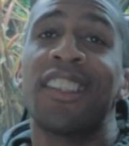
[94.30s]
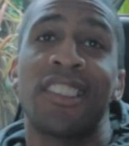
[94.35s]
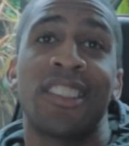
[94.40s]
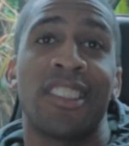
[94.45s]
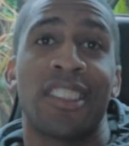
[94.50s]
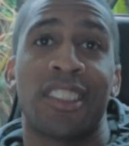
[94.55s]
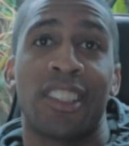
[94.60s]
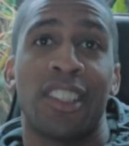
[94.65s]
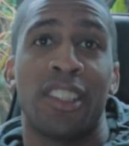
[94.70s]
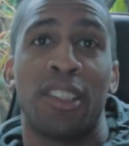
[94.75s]
it's
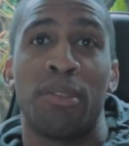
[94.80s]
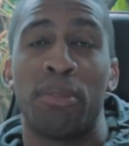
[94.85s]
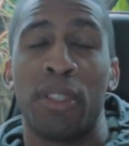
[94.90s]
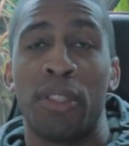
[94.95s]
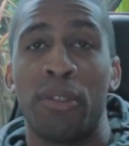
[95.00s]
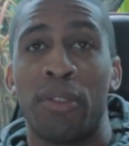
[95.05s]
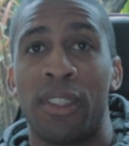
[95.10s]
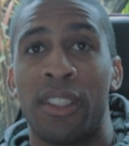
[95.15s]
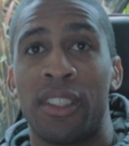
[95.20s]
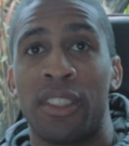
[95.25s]
just gonna
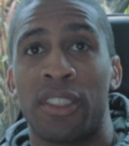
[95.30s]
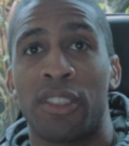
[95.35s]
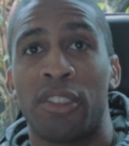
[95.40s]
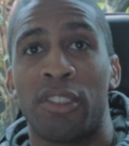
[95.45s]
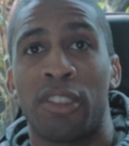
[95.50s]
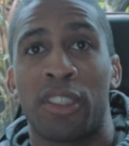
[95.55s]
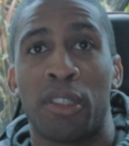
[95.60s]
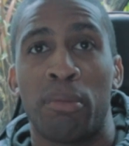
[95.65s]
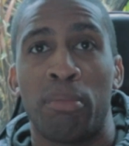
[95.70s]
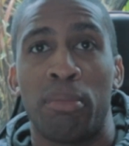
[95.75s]
be what it's
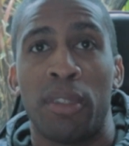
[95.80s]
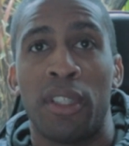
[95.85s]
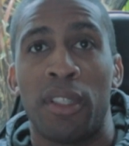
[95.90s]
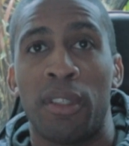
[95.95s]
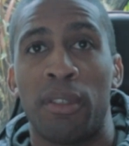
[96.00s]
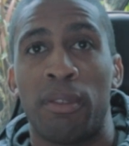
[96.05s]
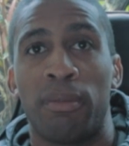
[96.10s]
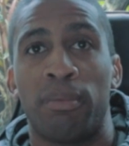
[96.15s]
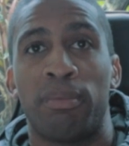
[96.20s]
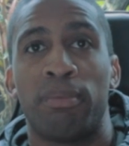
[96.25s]
going to be.
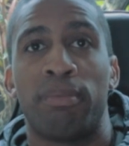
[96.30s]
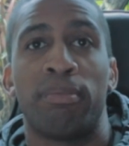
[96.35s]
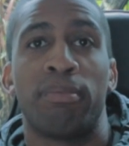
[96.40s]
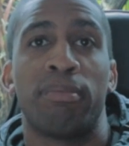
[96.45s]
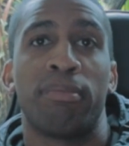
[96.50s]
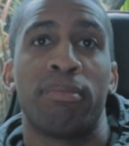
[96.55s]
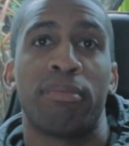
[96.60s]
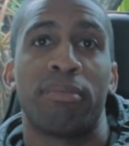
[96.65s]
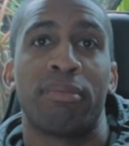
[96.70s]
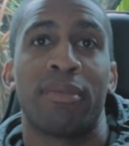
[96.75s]

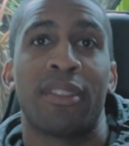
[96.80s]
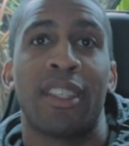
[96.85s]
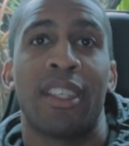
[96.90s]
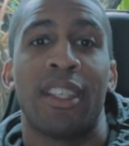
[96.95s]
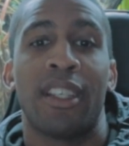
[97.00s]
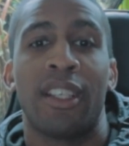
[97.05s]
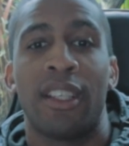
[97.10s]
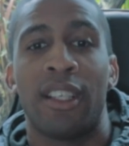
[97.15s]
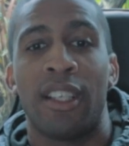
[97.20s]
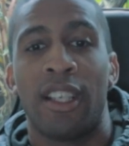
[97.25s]

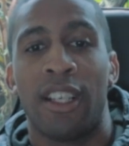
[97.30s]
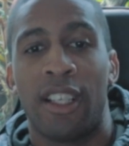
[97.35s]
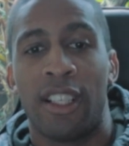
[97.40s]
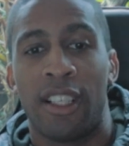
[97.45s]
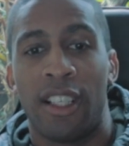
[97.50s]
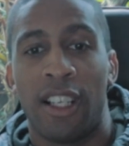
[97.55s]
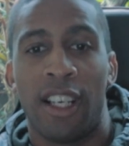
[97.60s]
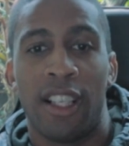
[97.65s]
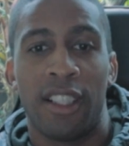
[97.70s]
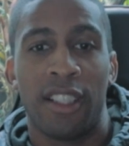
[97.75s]

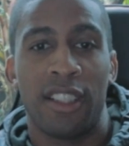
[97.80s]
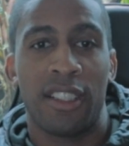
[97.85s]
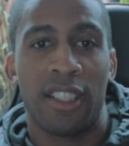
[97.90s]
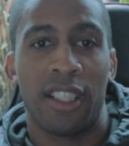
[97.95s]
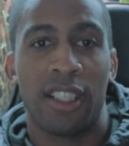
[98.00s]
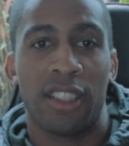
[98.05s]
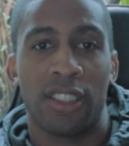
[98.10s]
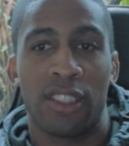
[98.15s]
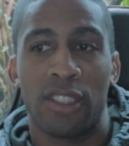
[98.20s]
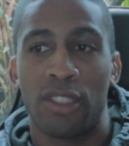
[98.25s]
The other
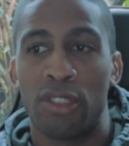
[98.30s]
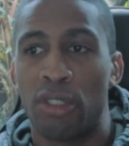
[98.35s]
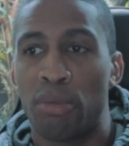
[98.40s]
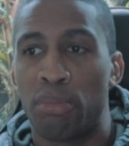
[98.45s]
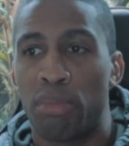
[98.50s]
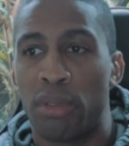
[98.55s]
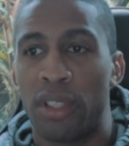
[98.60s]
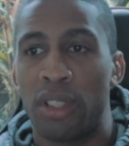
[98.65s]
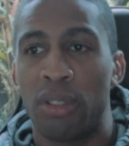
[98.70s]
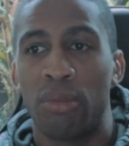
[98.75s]
tanks are doing
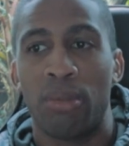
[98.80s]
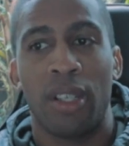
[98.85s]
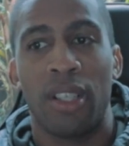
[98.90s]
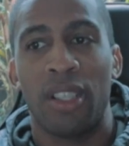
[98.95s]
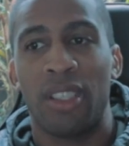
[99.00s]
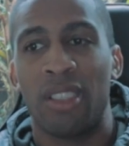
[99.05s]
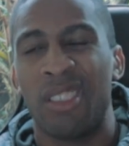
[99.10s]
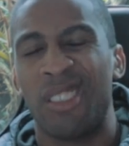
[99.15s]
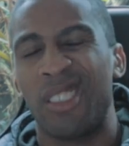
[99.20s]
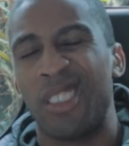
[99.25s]
pretty
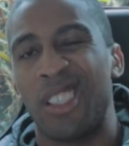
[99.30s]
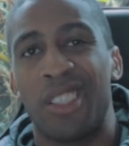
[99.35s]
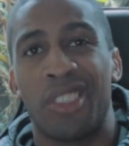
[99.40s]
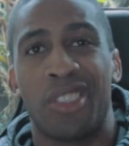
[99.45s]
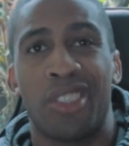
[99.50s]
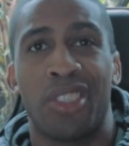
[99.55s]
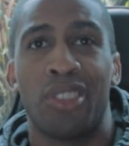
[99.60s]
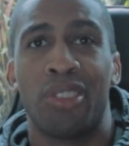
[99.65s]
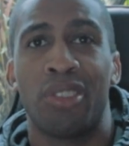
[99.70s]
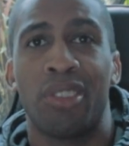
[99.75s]
well. I'll
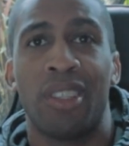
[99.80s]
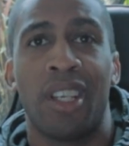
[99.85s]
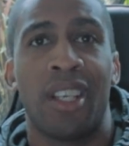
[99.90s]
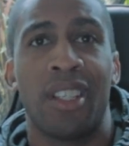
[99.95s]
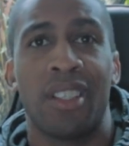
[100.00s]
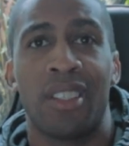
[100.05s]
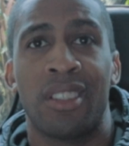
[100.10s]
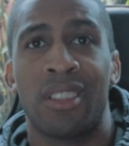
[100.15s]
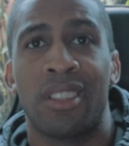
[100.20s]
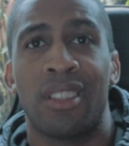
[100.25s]
show you
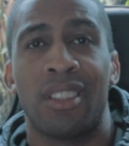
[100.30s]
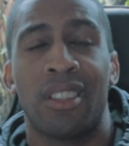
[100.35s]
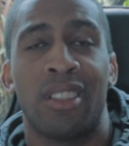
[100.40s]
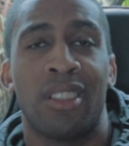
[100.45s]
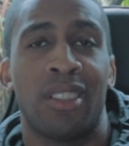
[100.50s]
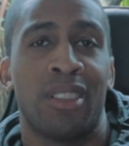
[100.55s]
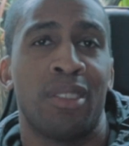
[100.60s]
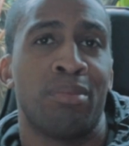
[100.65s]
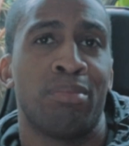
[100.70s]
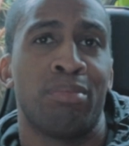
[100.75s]
guys
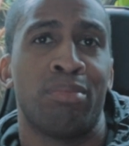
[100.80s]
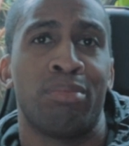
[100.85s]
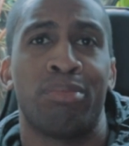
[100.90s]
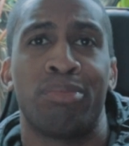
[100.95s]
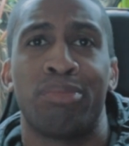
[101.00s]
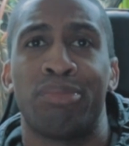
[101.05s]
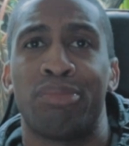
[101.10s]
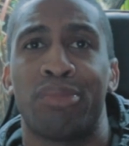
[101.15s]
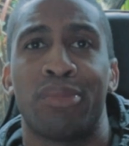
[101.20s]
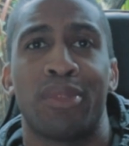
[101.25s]

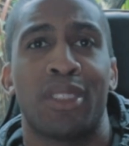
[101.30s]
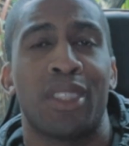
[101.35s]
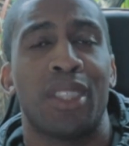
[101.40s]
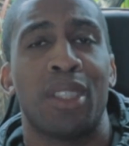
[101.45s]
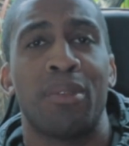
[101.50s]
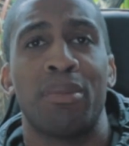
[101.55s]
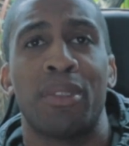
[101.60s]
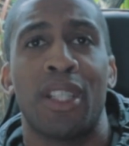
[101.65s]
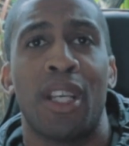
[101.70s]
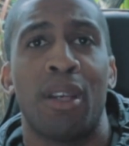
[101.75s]

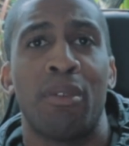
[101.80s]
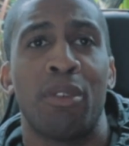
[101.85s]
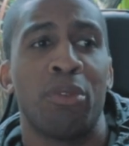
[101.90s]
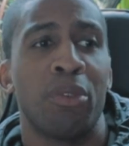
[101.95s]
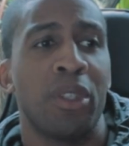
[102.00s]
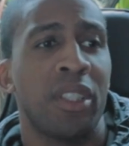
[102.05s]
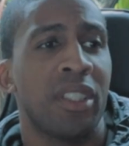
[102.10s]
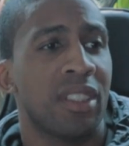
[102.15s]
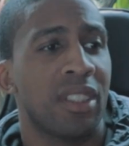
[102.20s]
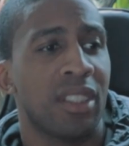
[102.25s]
sometime in
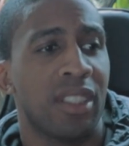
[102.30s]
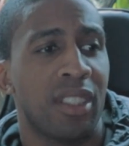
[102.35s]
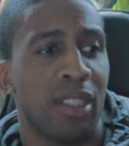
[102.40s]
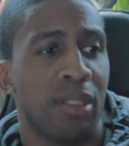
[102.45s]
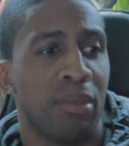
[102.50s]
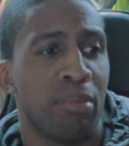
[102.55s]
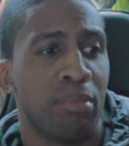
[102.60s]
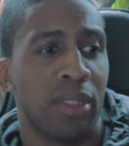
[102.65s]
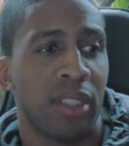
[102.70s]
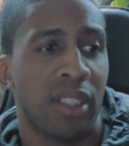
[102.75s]
weeks to
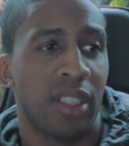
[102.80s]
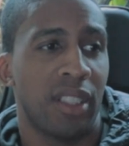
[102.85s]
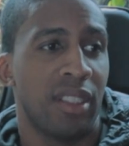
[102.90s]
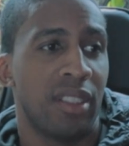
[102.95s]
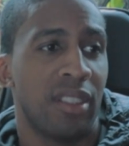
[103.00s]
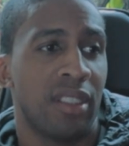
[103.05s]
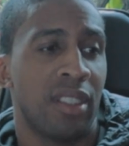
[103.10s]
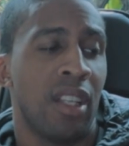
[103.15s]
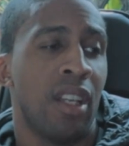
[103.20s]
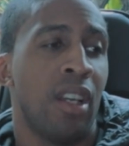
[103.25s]
come,
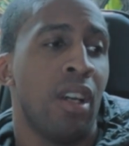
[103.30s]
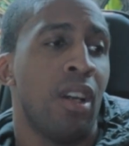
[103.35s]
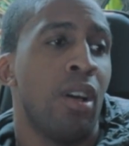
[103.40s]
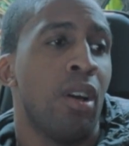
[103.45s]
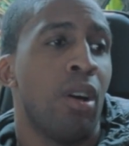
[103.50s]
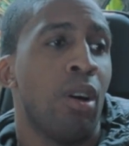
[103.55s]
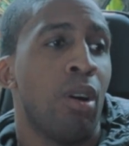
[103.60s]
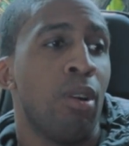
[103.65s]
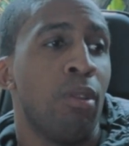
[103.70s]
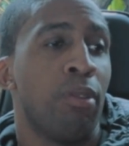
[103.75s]
because
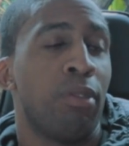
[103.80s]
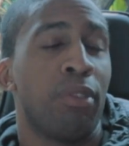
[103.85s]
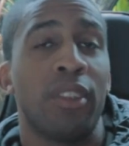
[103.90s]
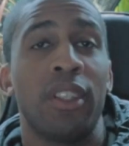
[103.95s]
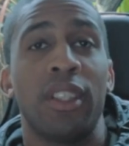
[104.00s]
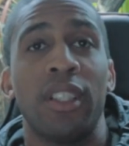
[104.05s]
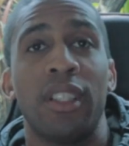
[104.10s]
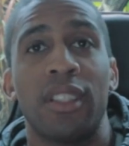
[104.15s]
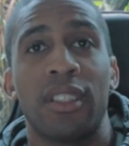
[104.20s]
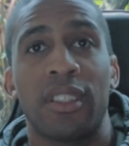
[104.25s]

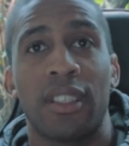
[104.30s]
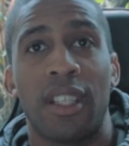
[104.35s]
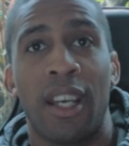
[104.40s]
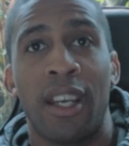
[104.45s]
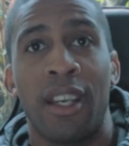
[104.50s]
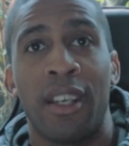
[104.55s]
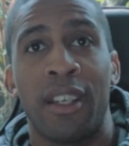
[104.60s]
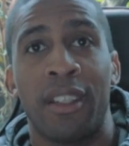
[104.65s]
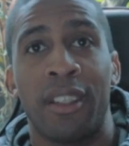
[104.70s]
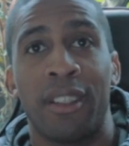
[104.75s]
hopefully this
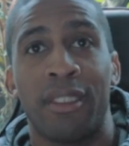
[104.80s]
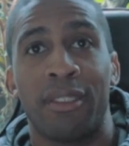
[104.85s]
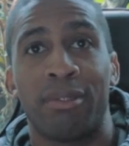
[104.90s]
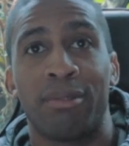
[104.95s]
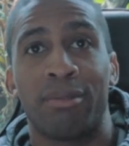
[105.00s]
guy,